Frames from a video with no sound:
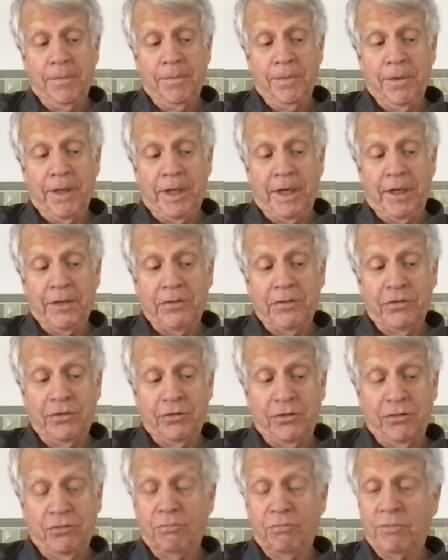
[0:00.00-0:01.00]

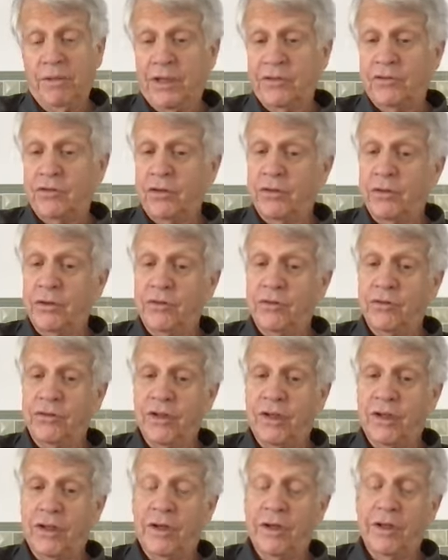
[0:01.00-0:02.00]
that's a good
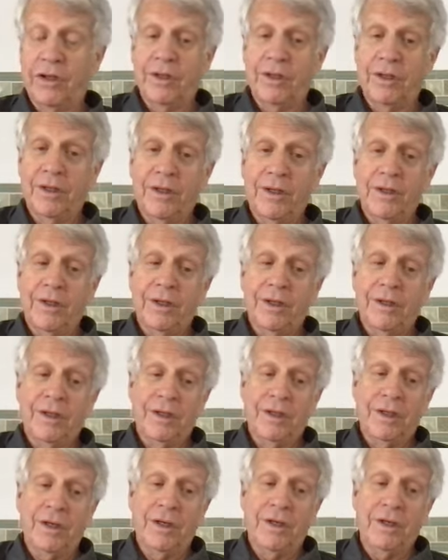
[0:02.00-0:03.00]
start.
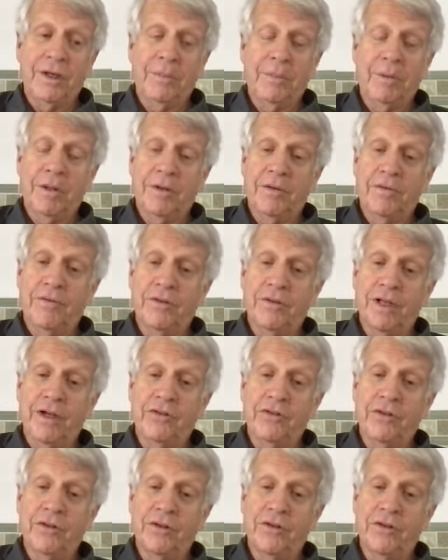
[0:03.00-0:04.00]
A couple of
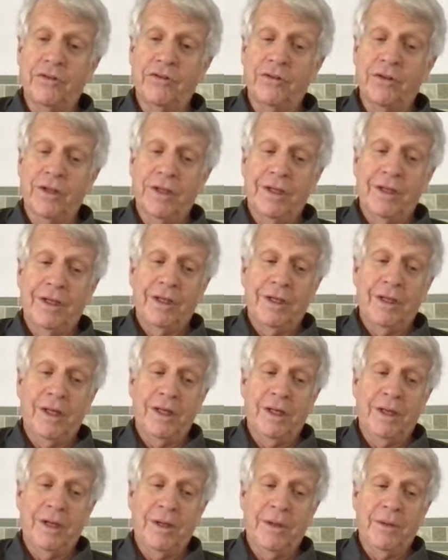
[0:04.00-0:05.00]
lessons
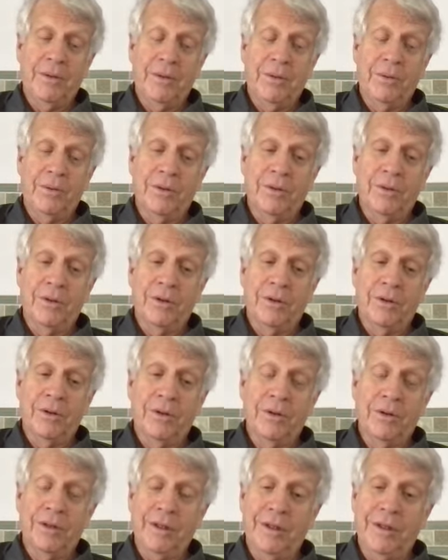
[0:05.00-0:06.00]
were
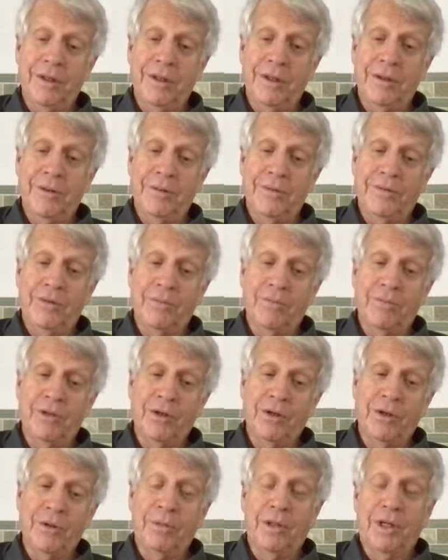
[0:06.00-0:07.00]
learned from the
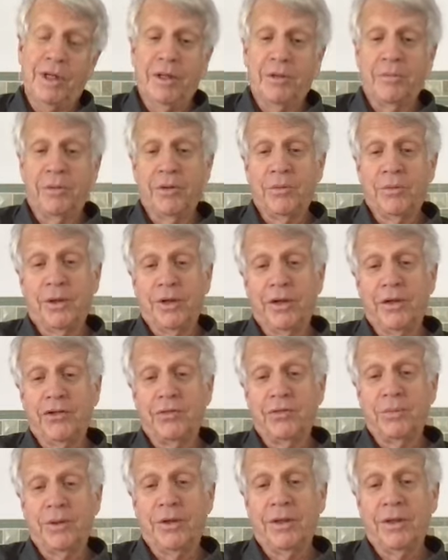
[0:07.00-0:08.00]
copolymer 1
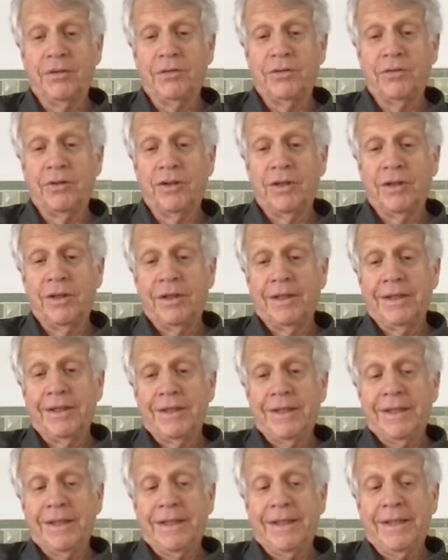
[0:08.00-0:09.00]
experience.
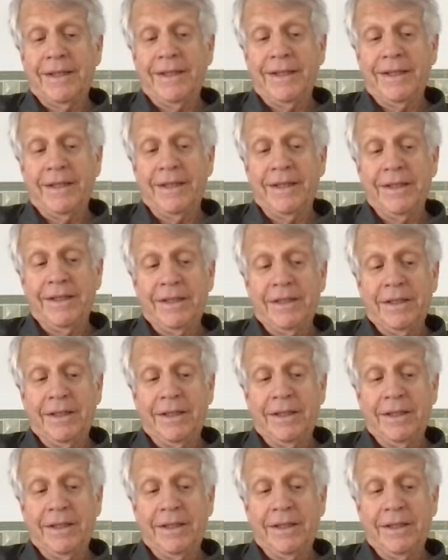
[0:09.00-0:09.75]
The